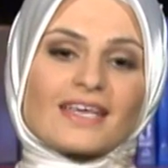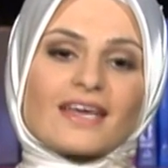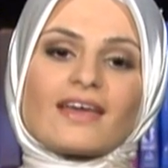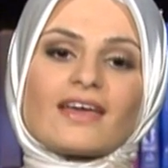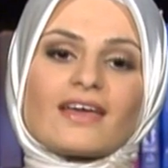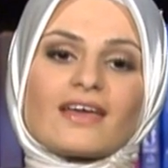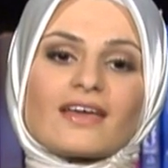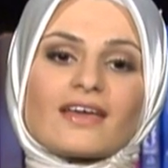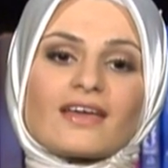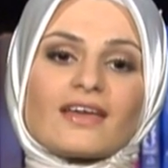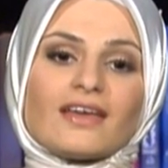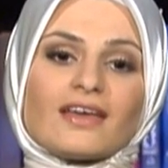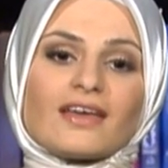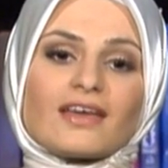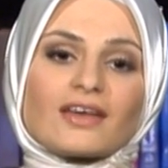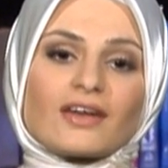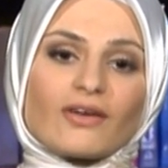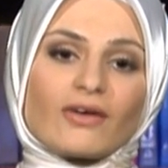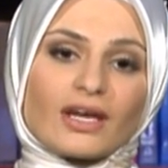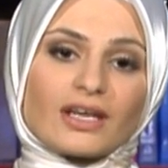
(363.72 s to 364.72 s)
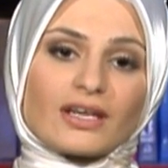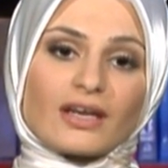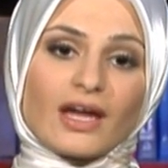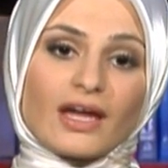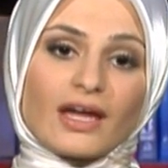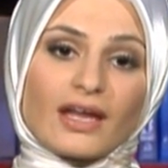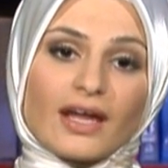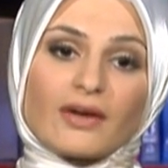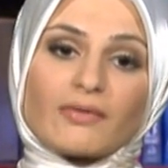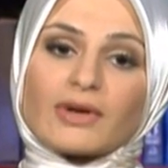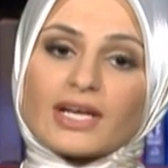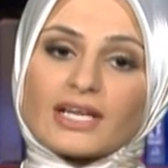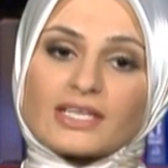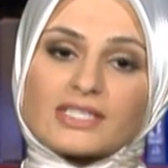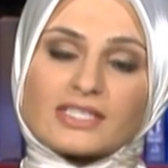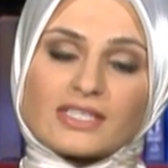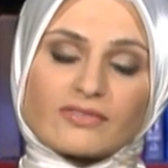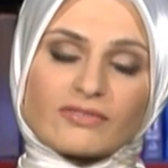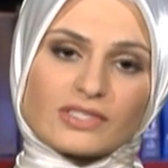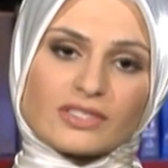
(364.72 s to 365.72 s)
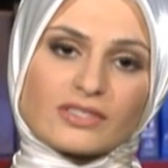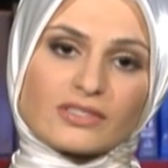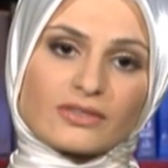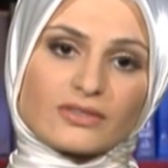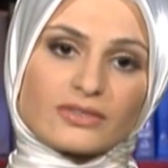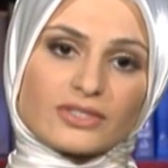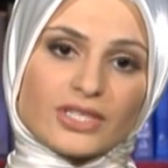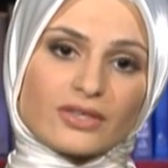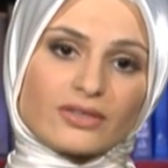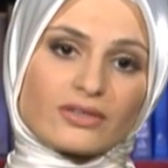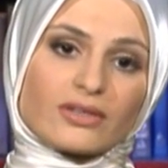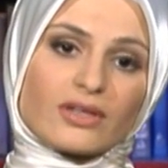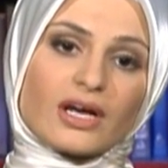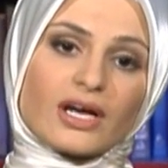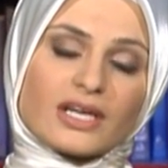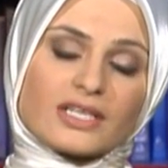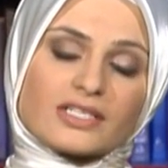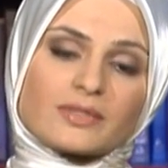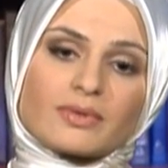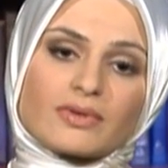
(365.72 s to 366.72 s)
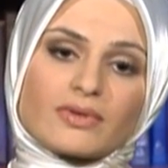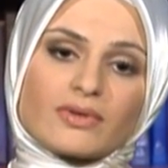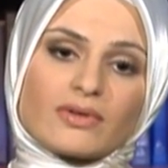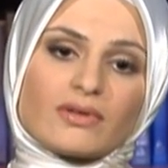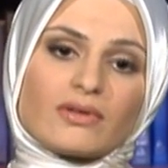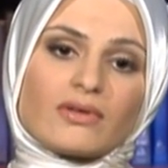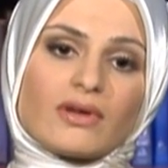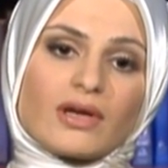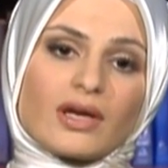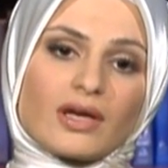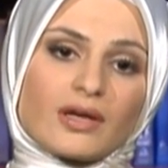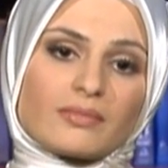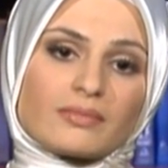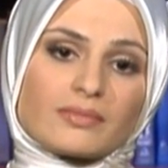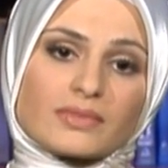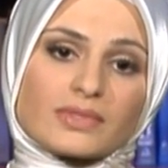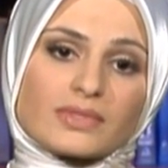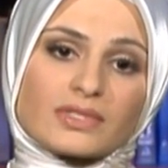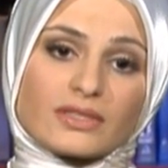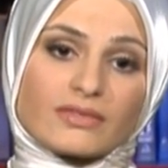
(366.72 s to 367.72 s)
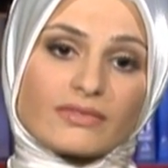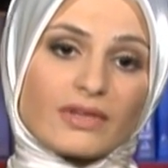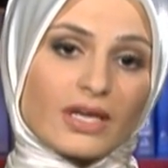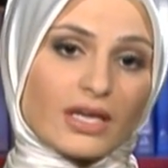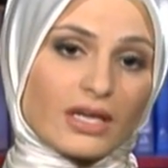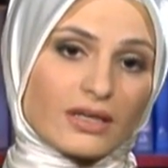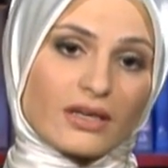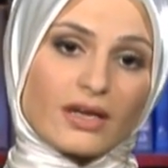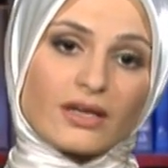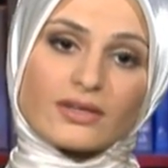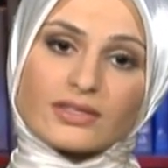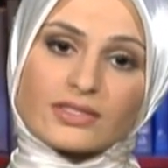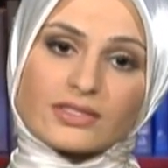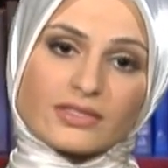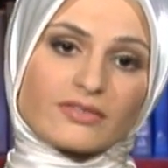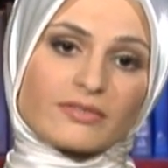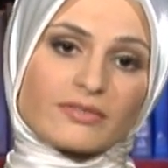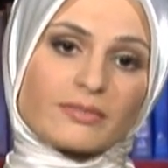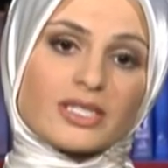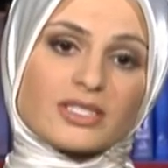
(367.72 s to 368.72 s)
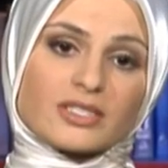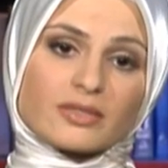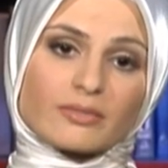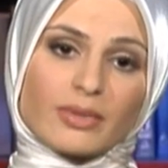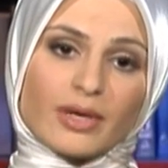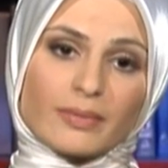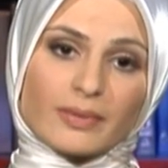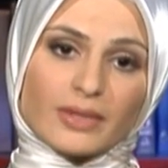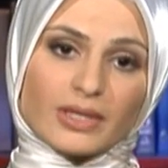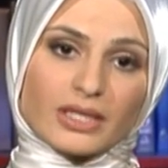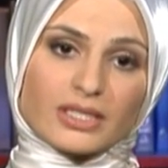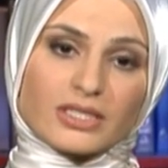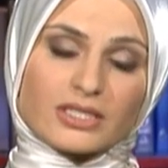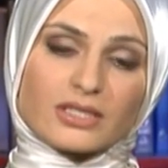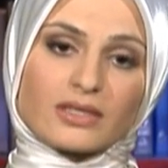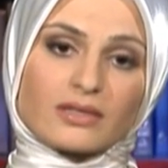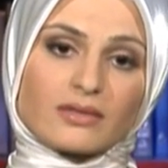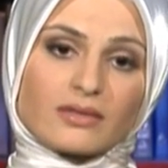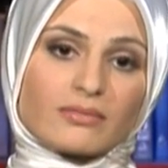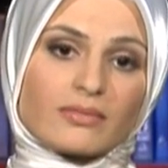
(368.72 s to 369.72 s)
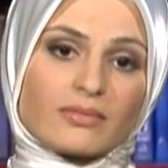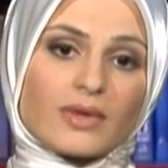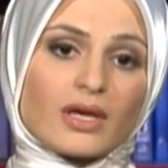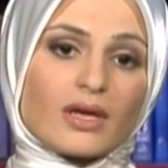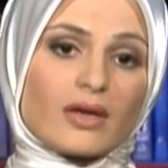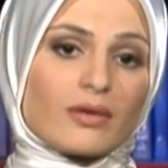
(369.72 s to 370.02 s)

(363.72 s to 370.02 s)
saying, you know, and I work at San Francisco General Hospital, serving an underserved patient population,